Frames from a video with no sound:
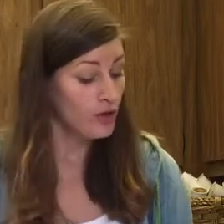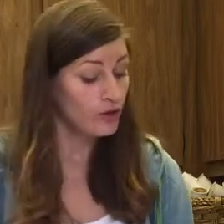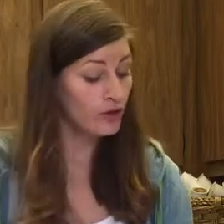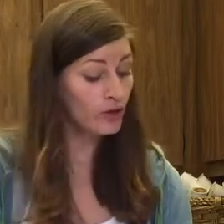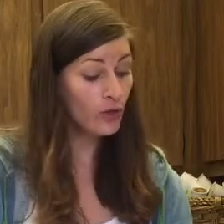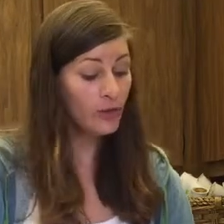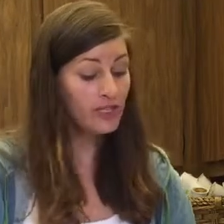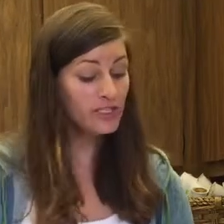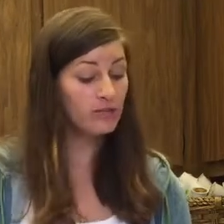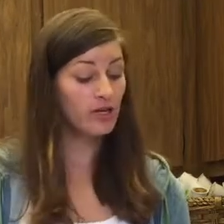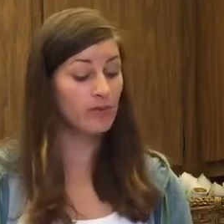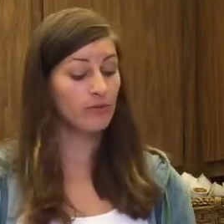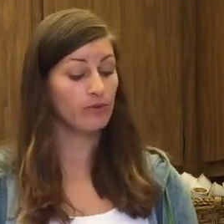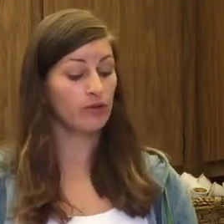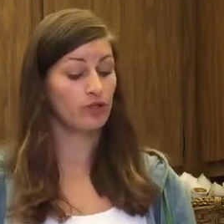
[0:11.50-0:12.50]
You're going to be
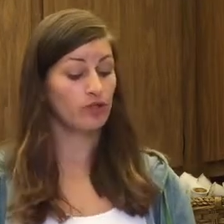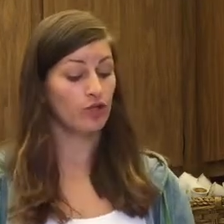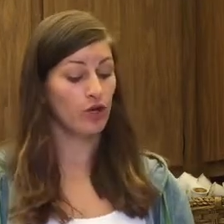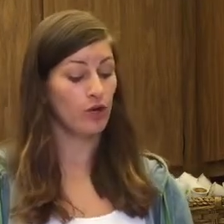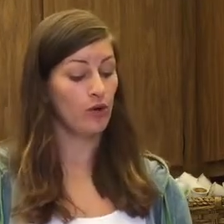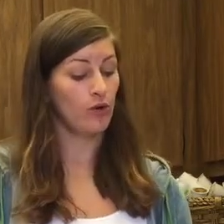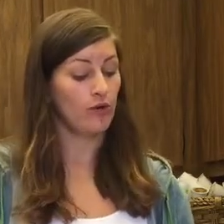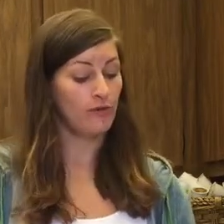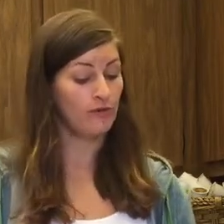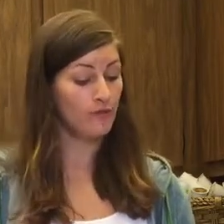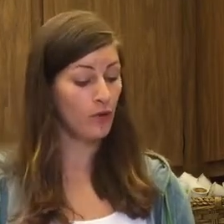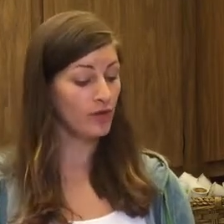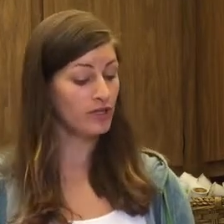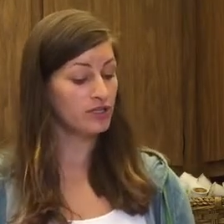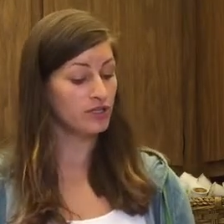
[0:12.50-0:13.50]
able to show
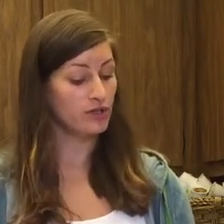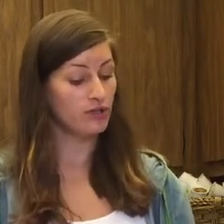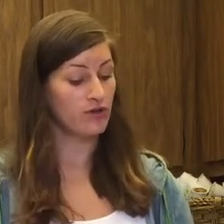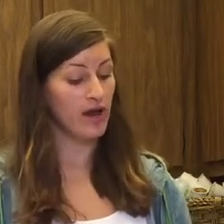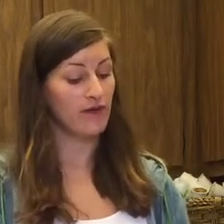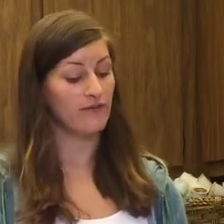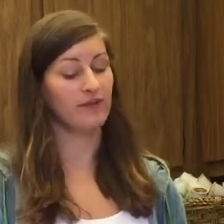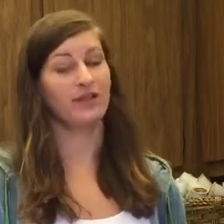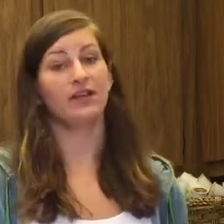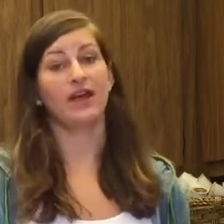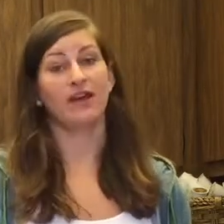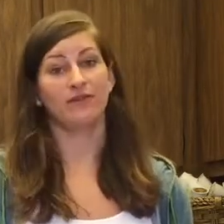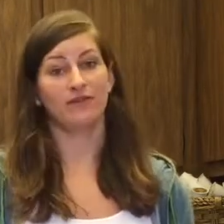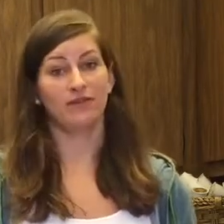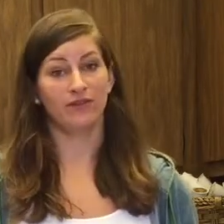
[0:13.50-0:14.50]
force, gravity,
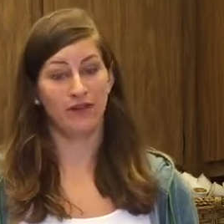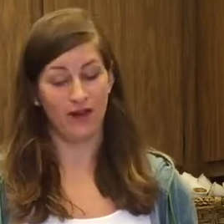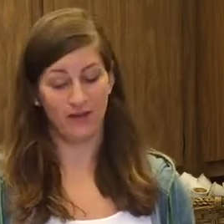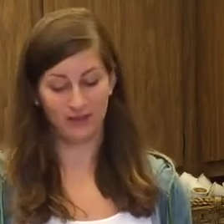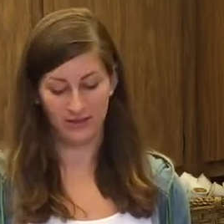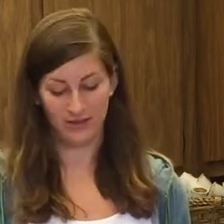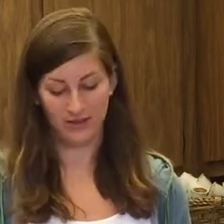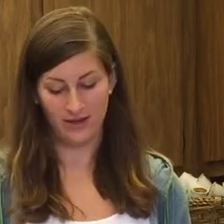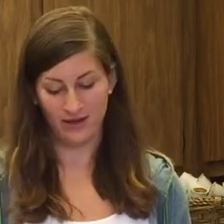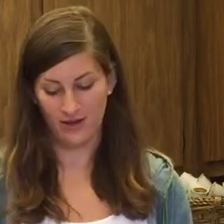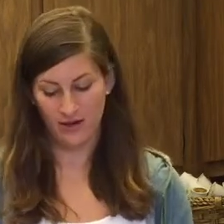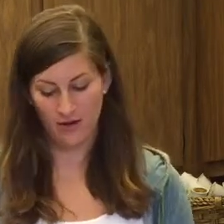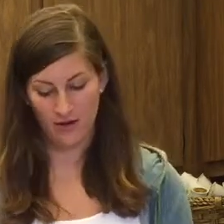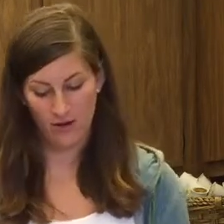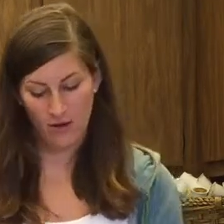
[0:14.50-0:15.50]
and
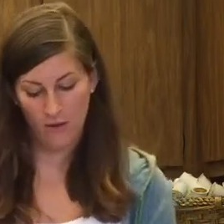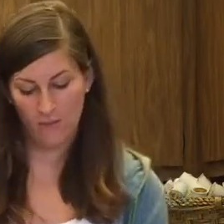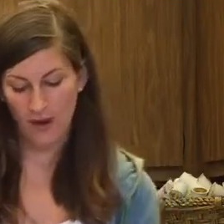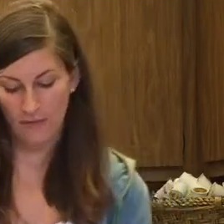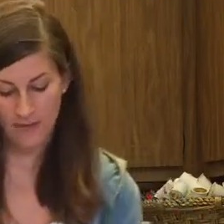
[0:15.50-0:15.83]
velocity by